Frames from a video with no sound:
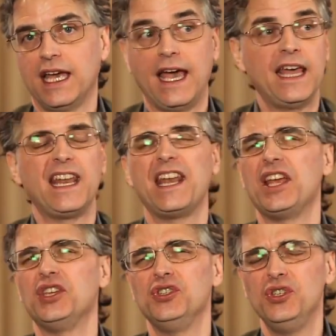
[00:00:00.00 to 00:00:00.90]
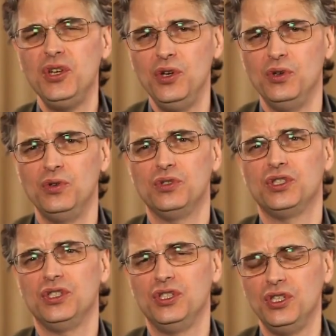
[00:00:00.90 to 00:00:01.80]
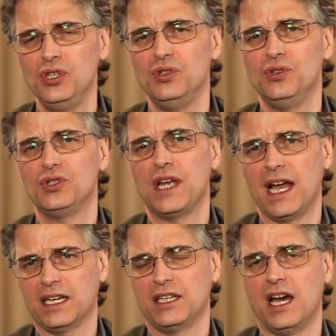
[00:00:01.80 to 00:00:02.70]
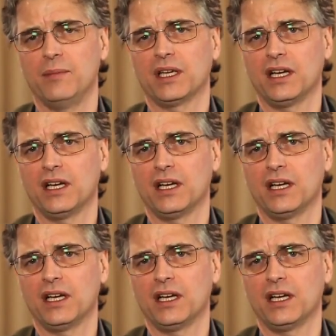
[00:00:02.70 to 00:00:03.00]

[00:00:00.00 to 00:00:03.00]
and at a huge, huge economic